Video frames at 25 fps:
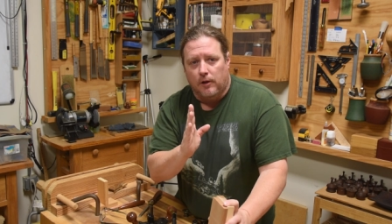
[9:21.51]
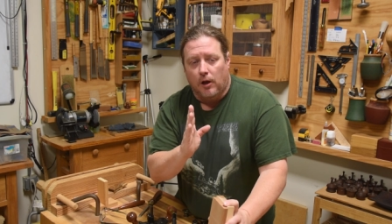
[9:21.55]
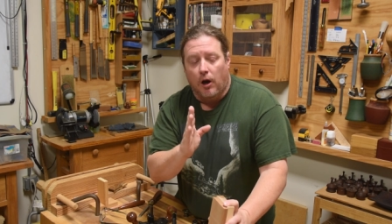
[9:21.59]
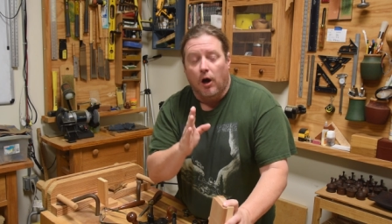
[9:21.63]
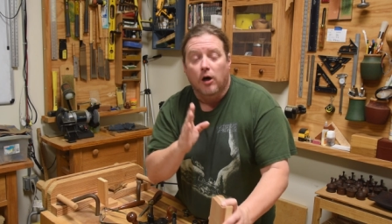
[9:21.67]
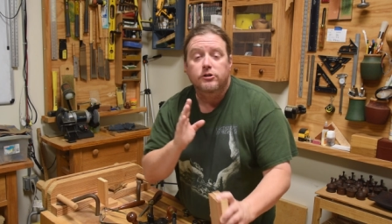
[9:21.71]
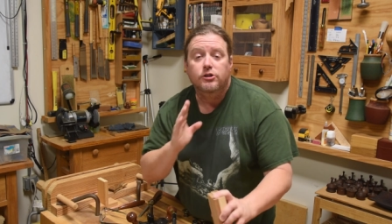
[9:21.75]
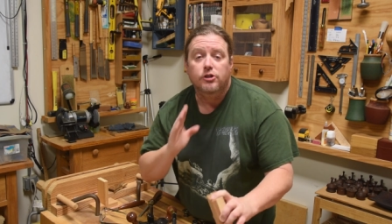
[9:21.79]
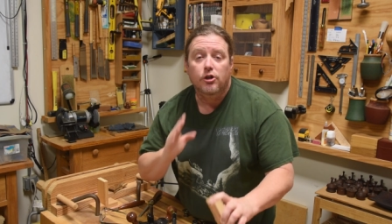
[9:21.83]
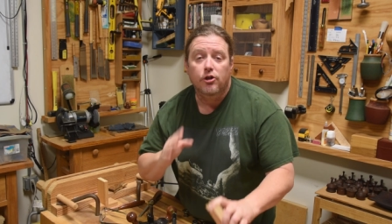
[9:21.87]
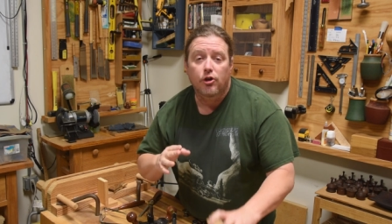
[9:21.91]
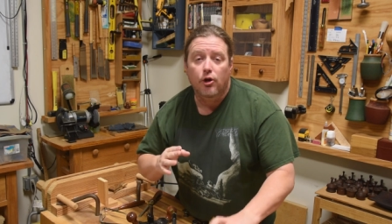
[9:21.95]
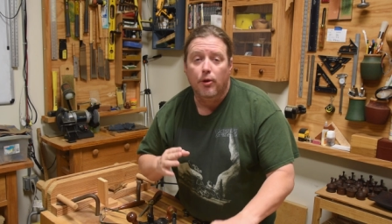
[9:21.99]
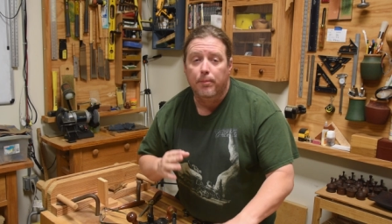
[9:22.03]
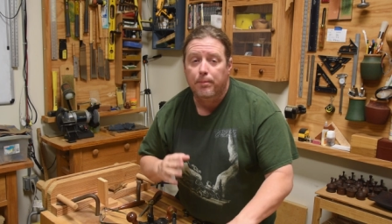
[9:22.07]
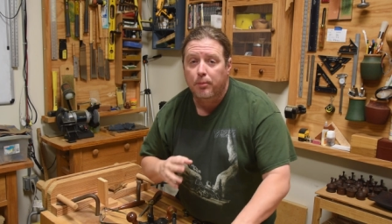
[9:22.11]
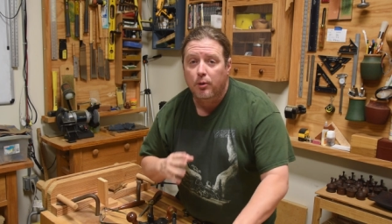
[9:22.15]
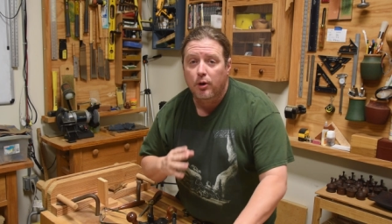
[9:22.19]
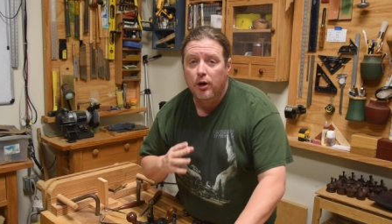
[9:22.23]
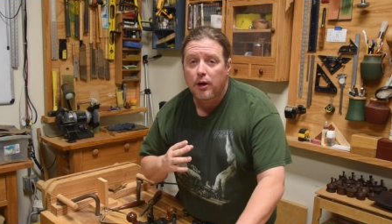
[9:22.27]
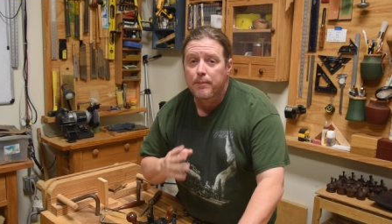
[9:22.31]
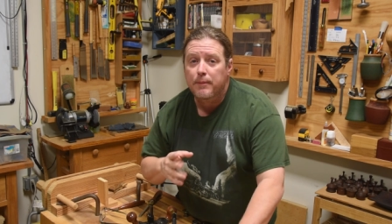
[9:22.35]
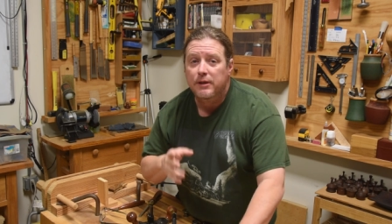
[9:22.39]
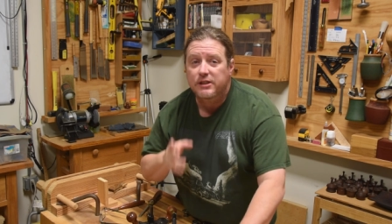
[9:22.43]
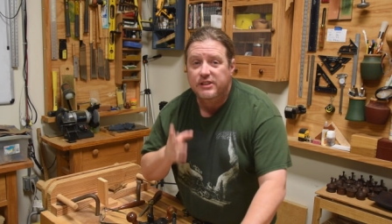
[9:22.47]
Also, you're
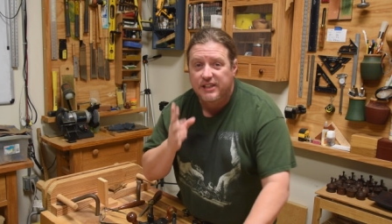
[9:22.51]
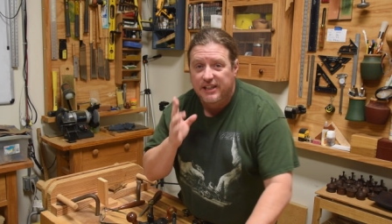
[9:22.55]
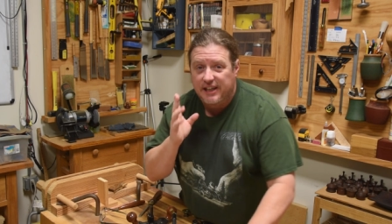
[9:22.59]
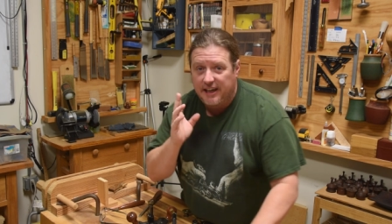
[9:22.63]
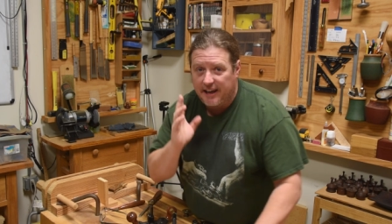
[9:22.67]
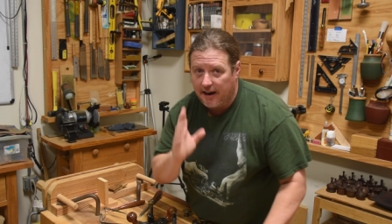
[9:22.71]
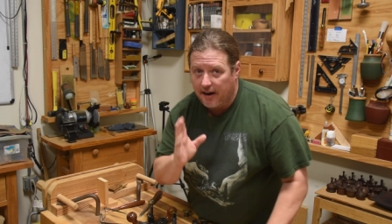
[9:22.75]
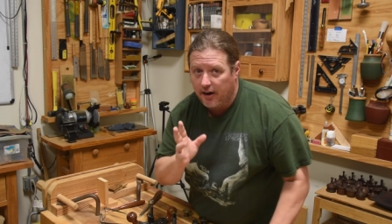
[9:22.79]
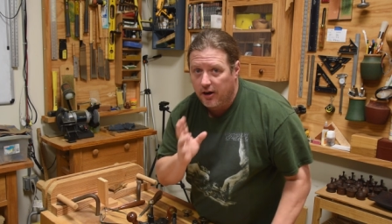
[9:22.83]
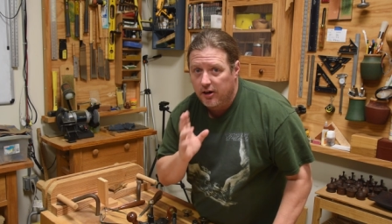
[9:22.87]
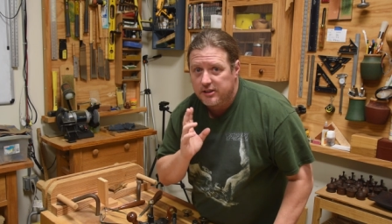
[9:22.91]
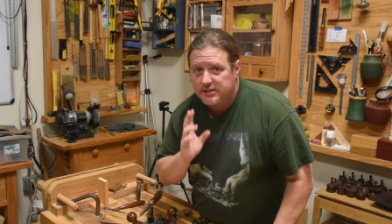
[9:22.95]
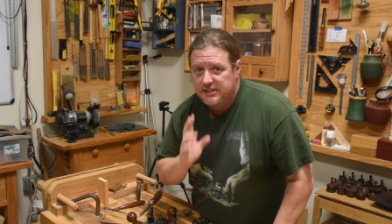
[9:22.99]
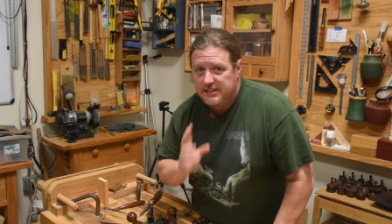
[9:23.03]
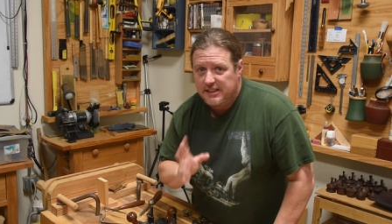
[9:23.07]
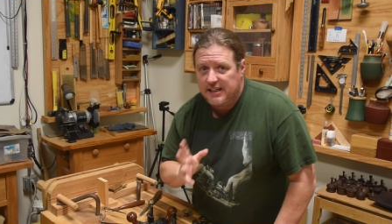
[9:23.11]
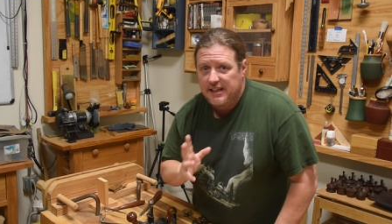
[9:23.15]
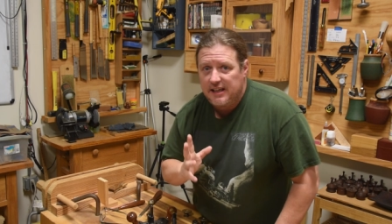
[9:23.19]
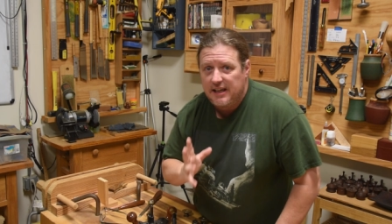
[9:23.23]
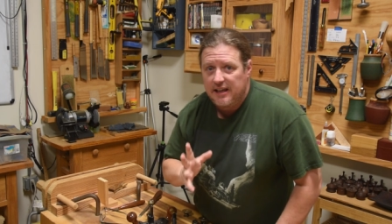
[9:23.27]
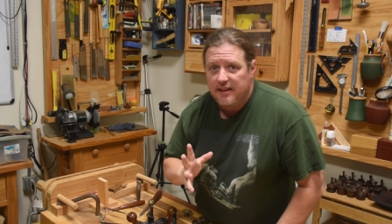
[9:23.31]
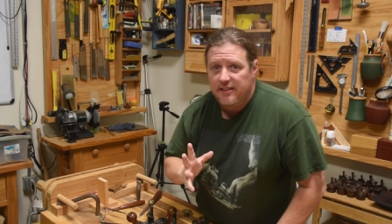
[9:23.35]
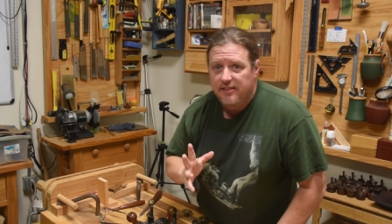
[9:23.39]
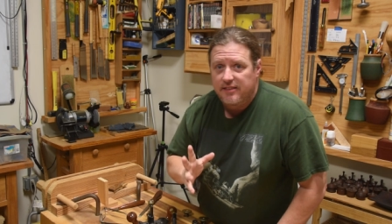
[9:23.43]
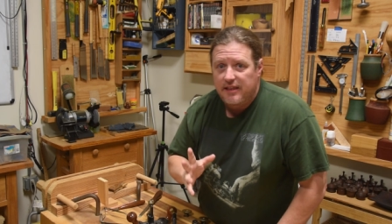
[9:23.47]
pretty much
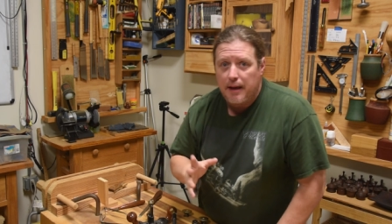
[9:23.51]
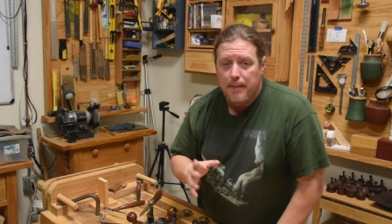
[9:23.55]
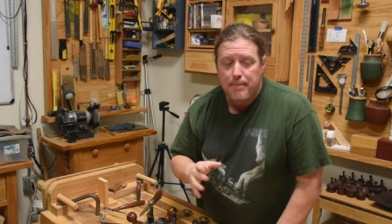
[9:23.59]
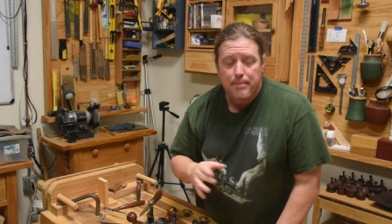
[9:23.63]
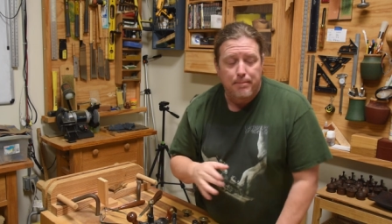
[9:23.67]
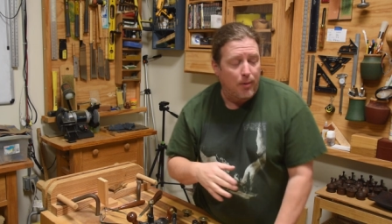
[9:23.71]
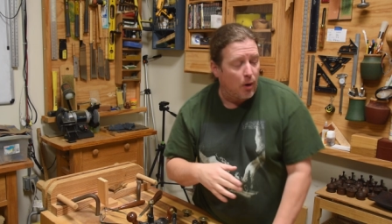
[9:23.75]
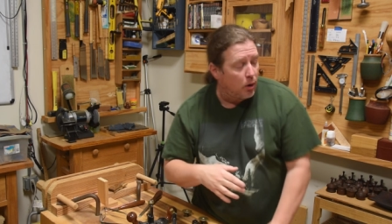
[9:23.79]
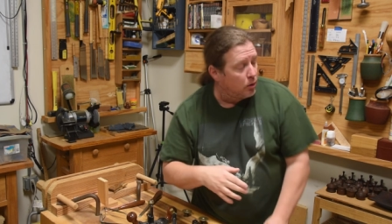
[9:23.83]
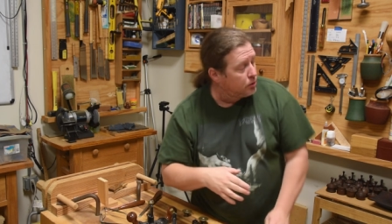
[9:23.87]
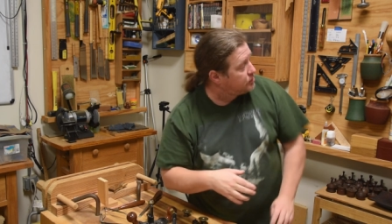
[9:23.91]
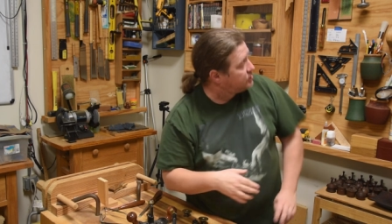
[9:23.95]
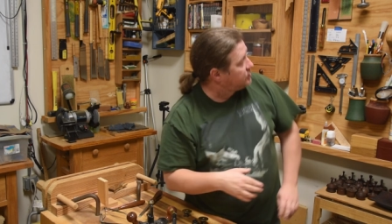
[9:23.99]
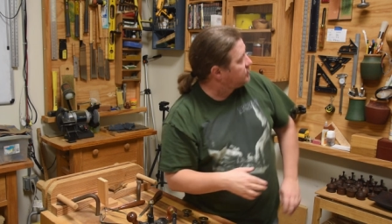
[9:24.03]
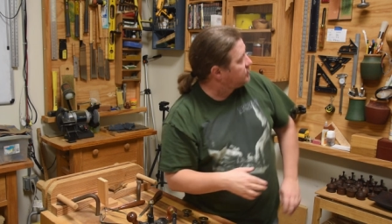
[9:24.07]
guaranteed that both